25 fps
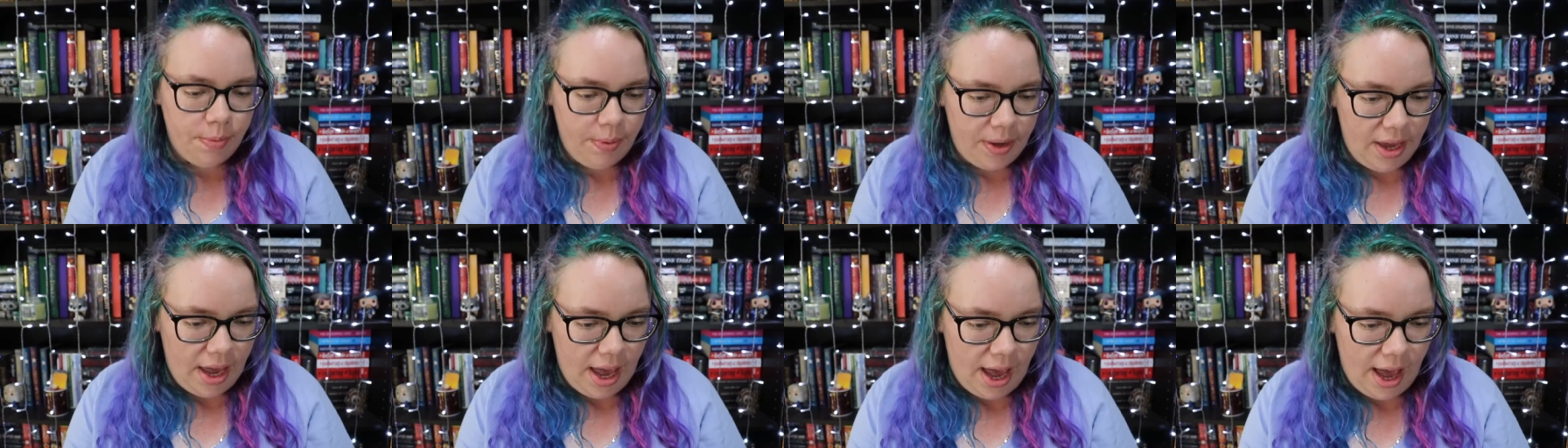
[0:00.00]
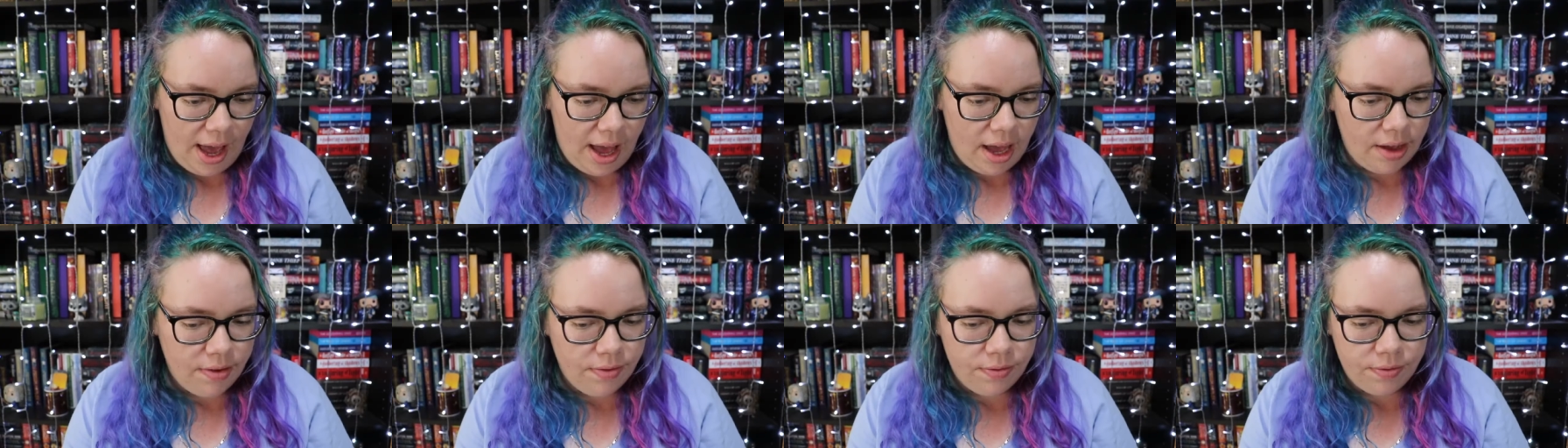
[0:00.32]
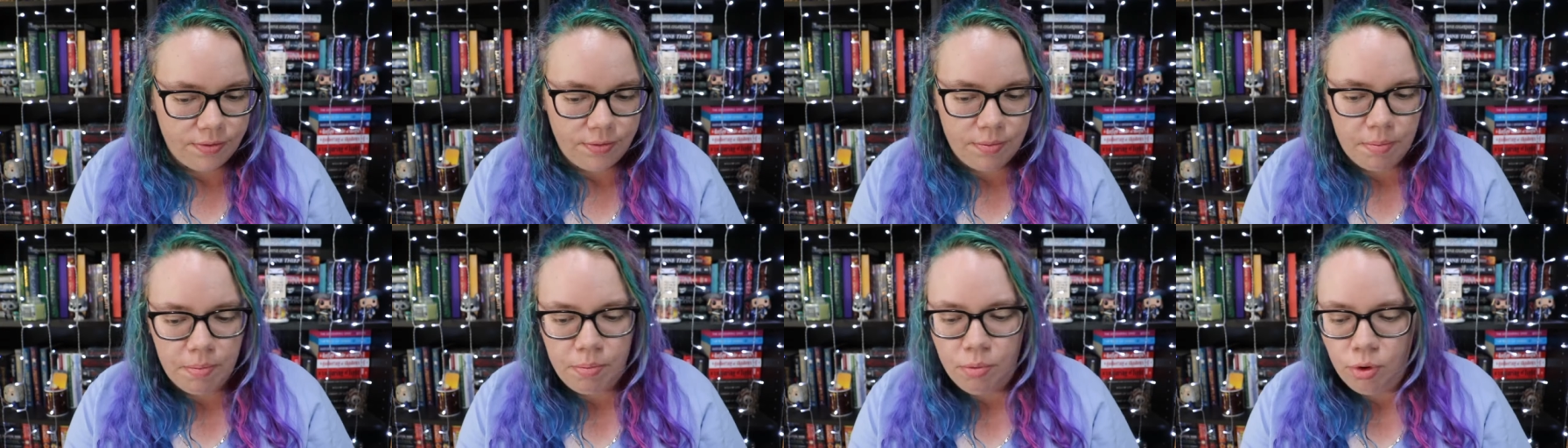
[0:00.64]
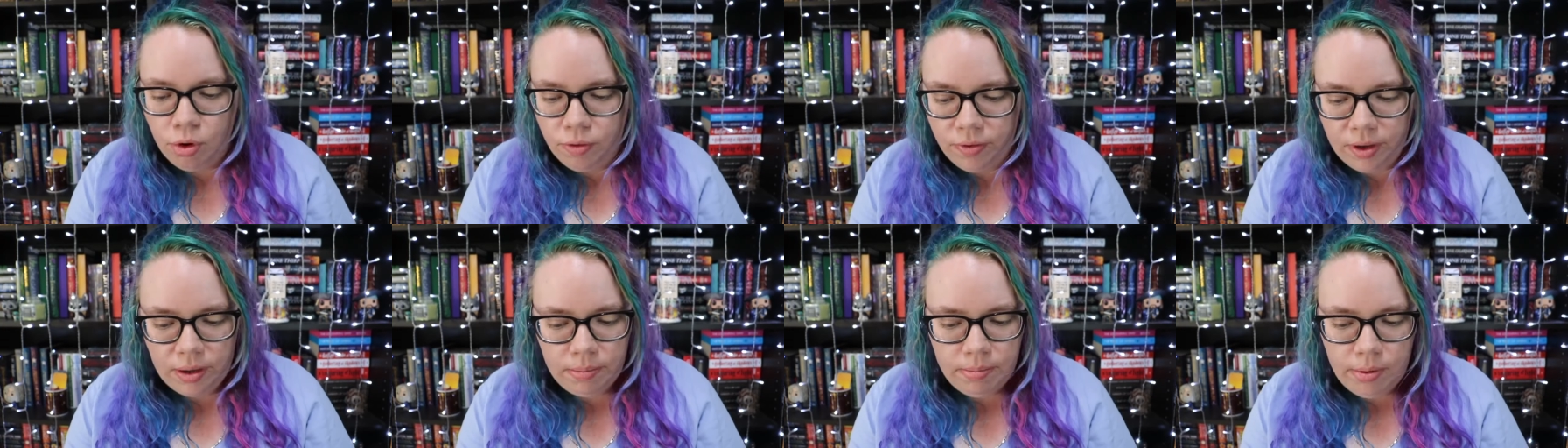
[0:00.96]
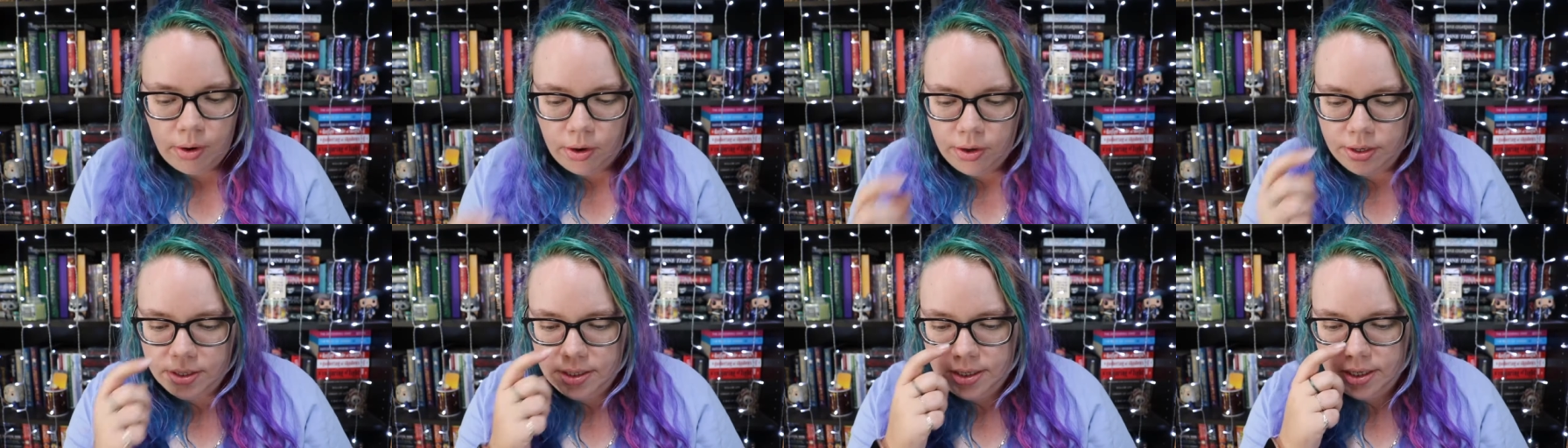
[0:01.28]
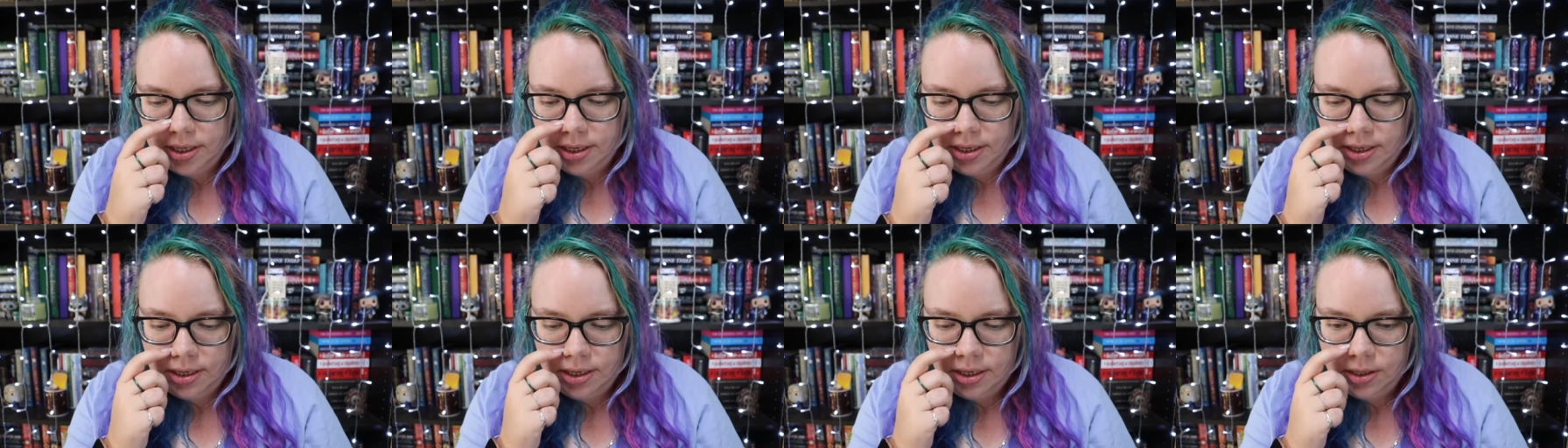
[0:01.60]
we have moving
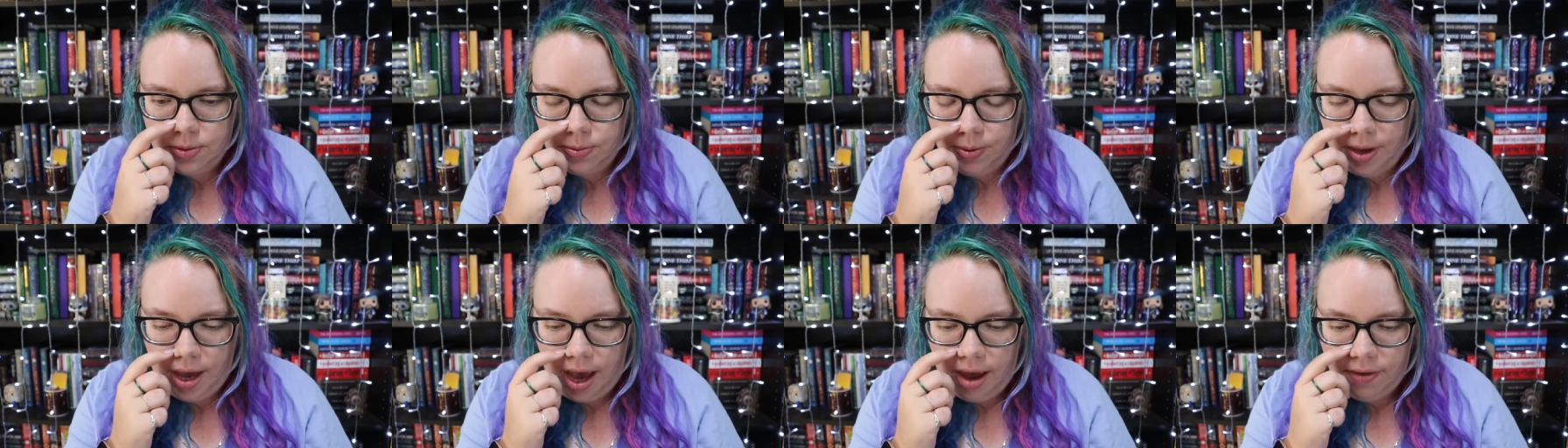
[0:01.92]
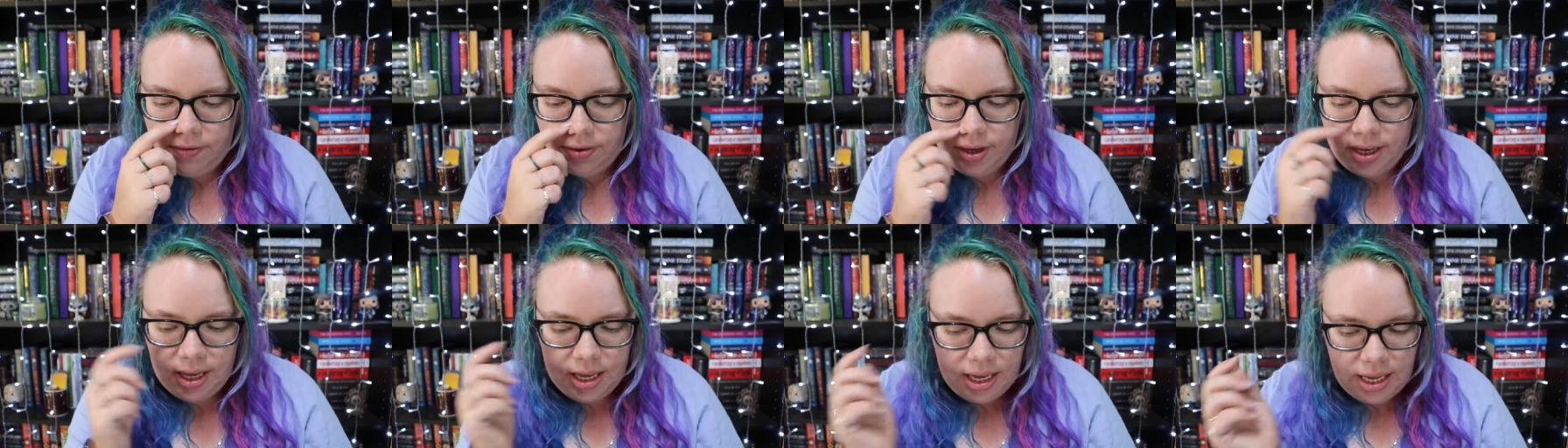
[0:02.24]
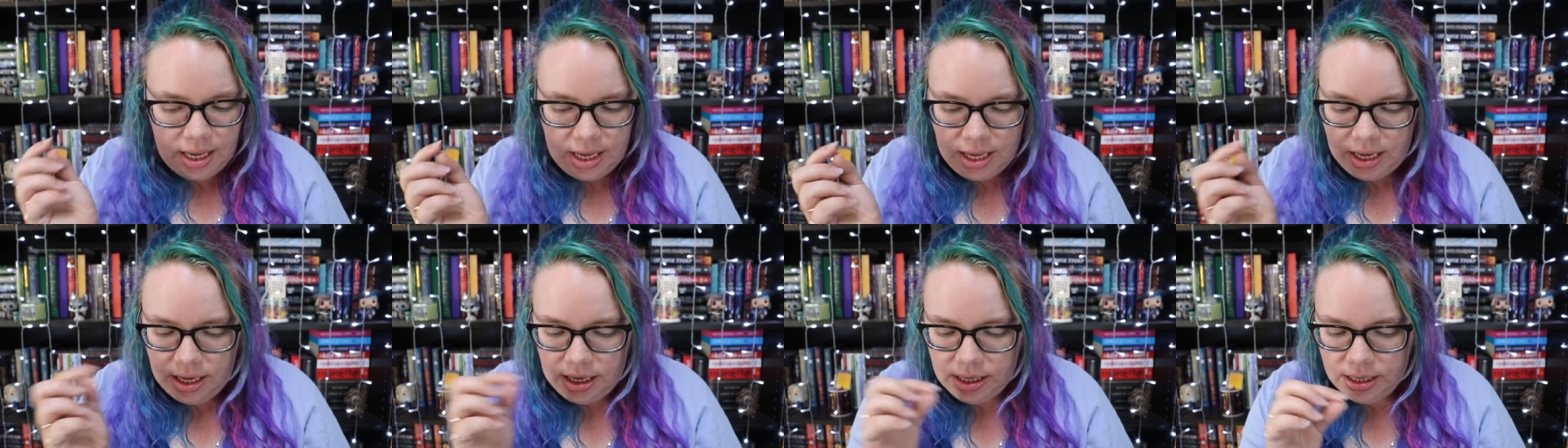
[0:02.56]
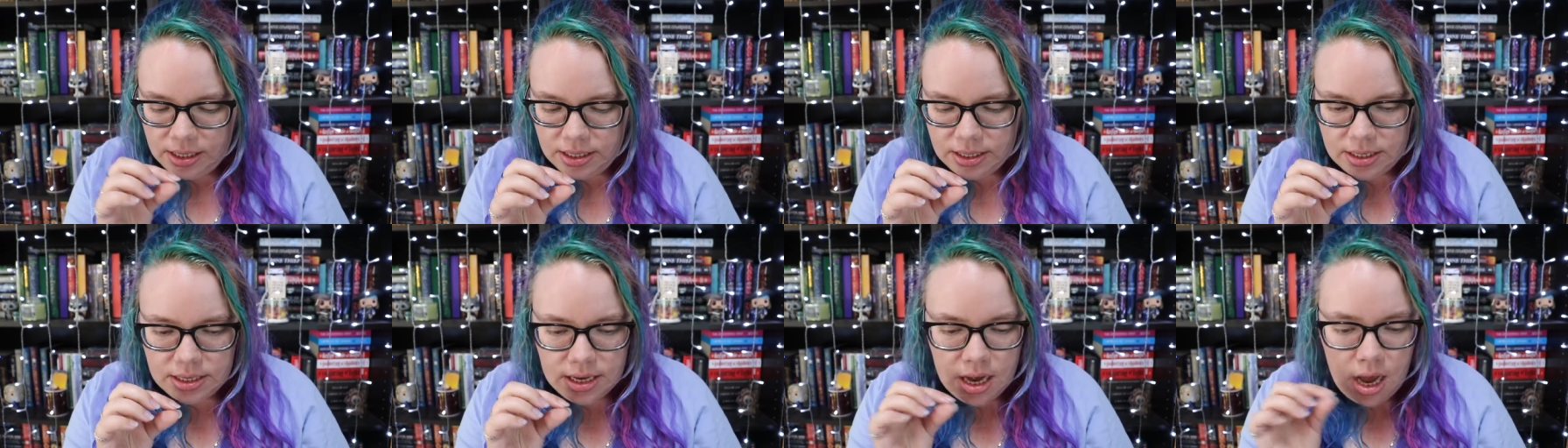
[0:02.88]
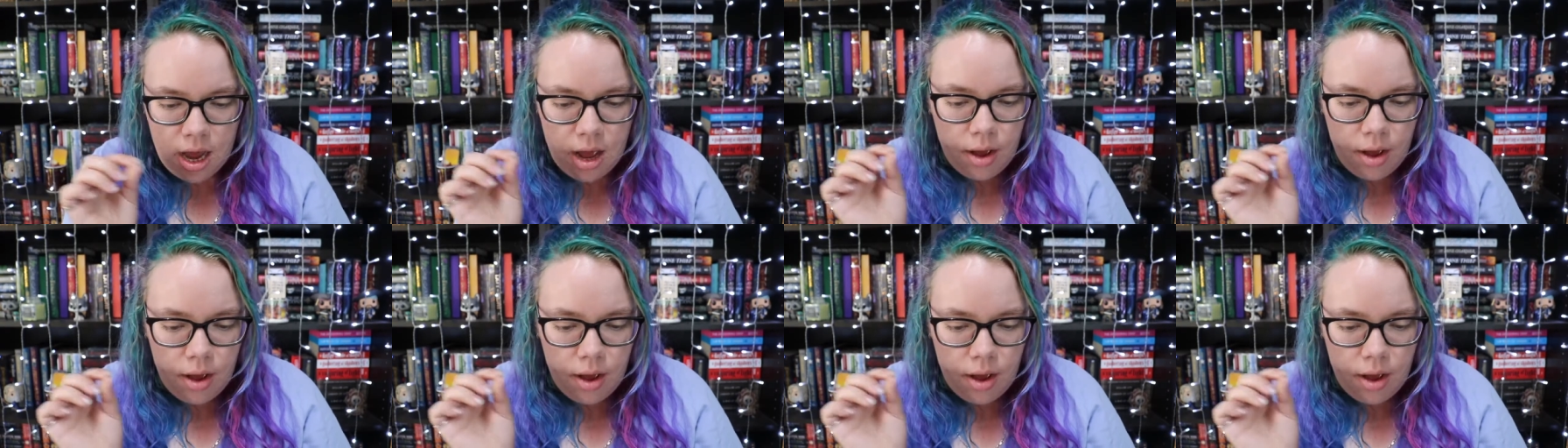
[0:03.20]
boxes, we have keys,